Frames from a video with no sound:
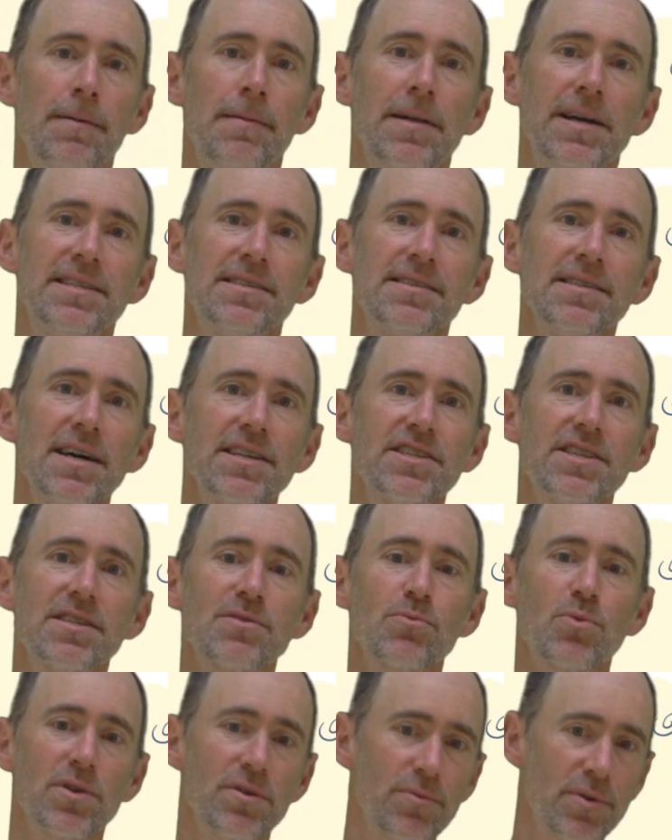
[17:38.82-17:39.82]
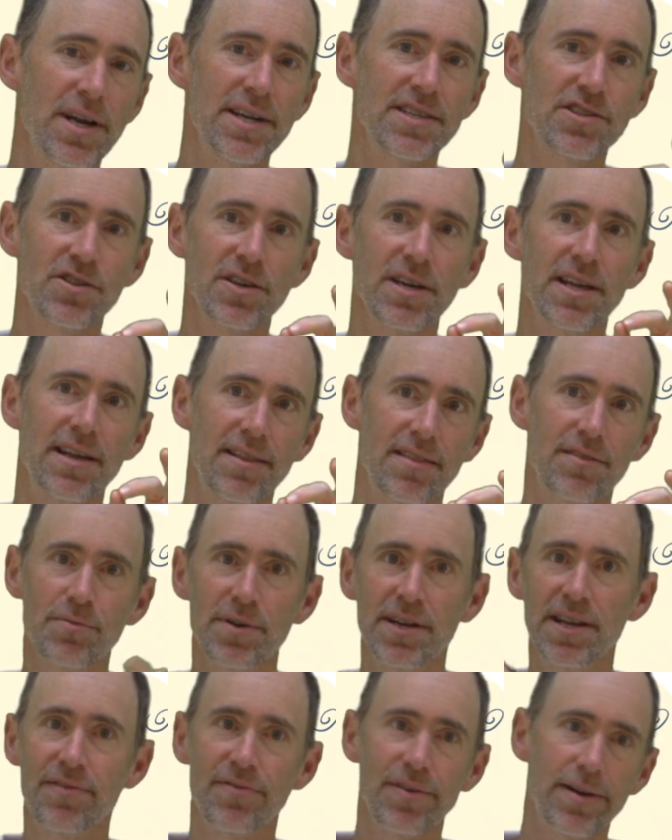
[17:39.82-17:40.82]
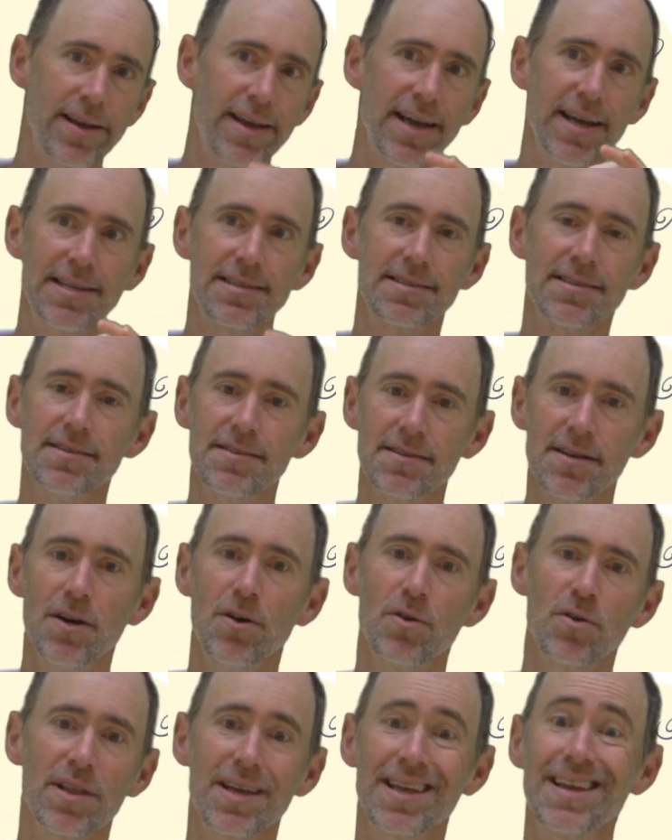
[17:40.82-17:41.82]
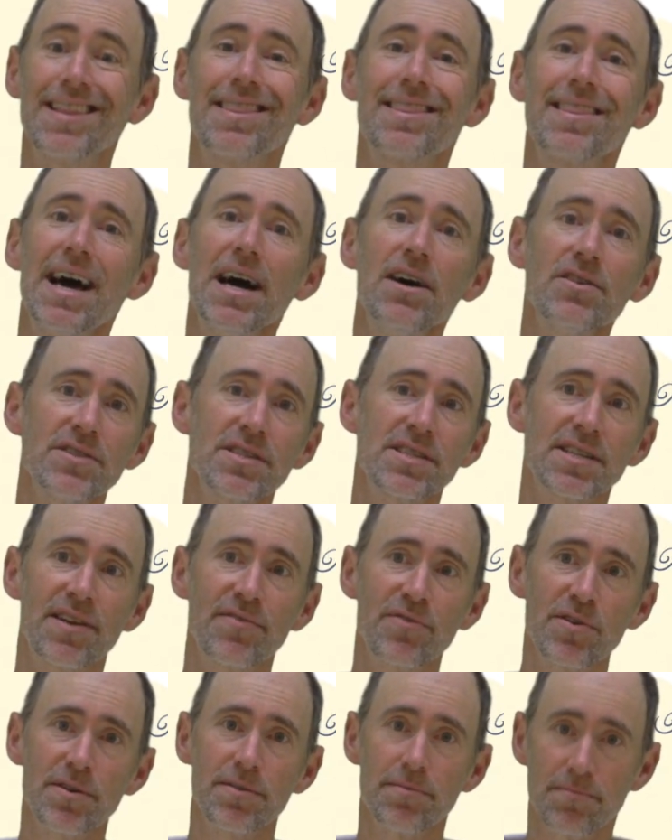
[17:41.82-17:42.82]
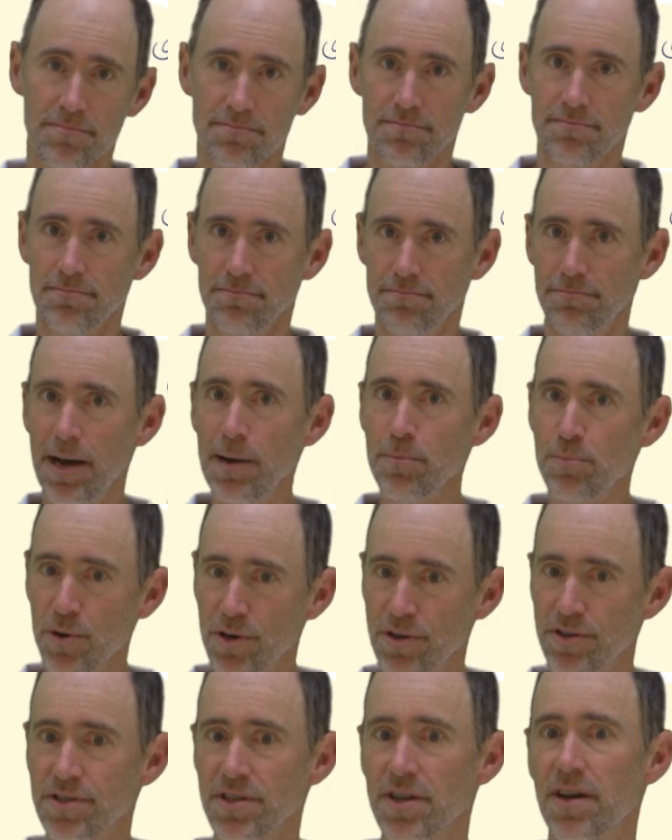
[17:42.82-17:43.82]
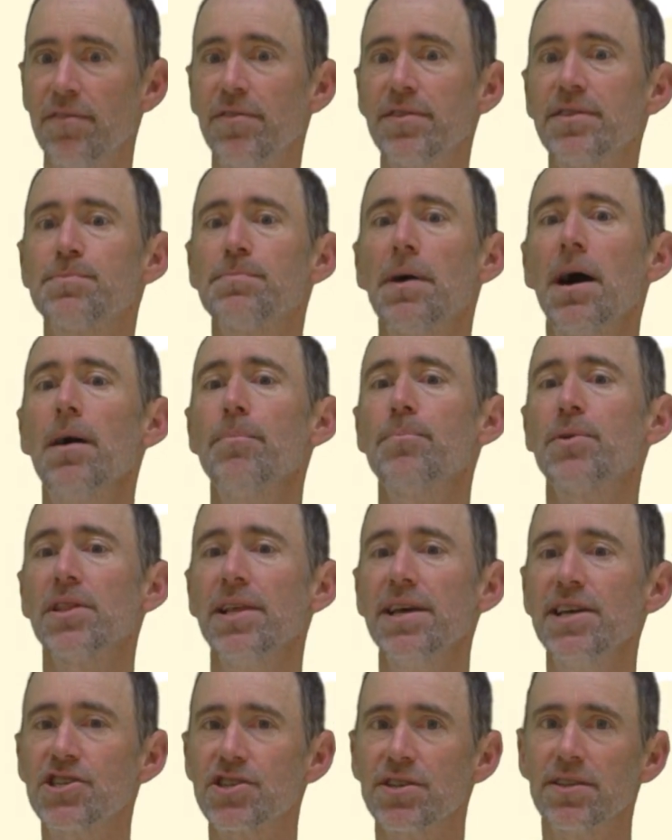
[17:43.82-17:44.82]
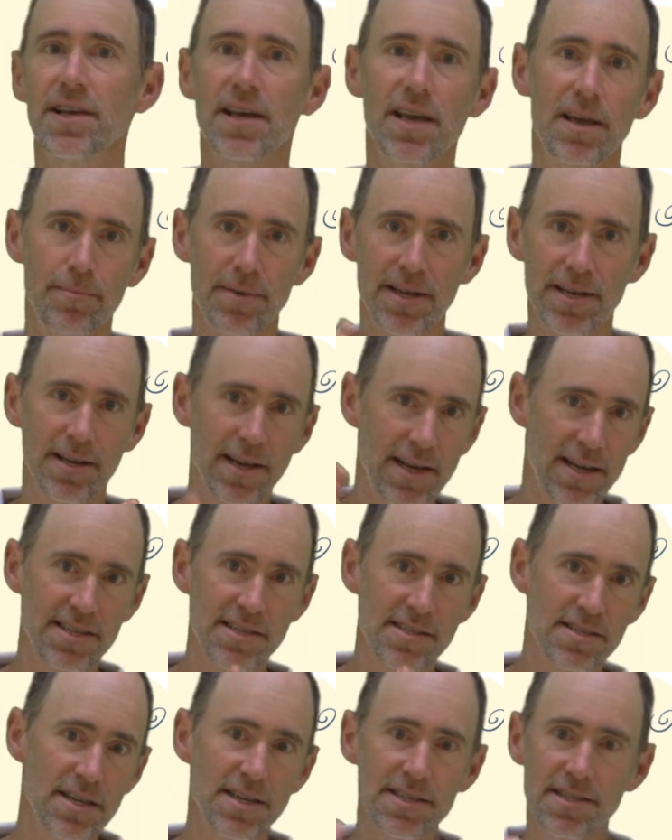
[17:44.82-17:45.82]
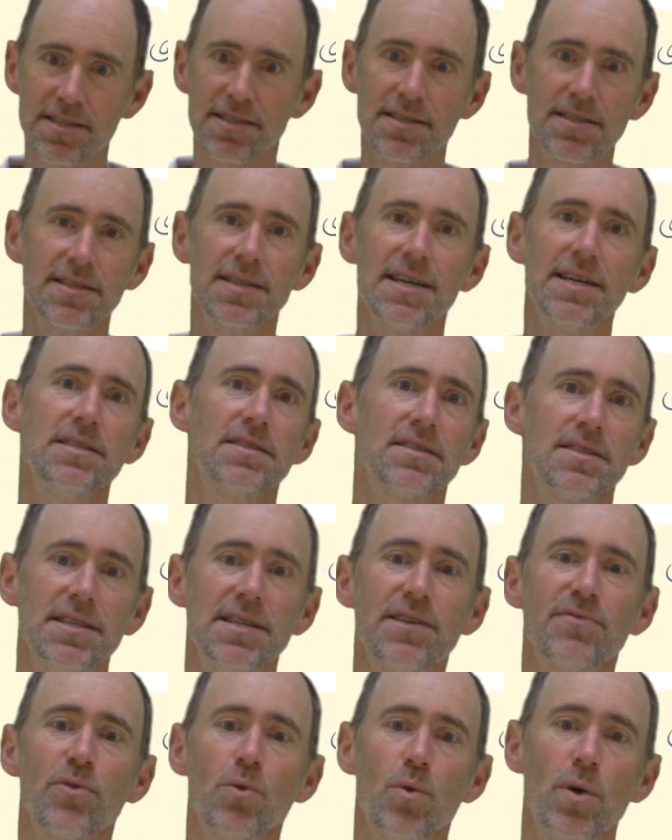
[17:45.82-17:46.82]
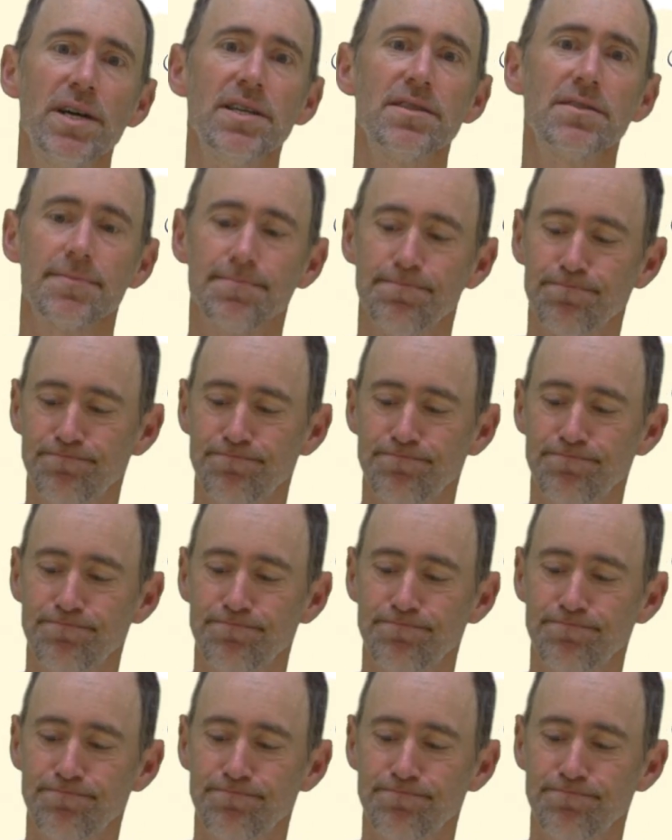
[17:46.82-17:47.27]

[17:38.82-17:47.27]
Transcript: It's not just, we're not just looking at 3 different cases, we're looking at thousands of different members of this population that can be kind of sliced and diced in different ways.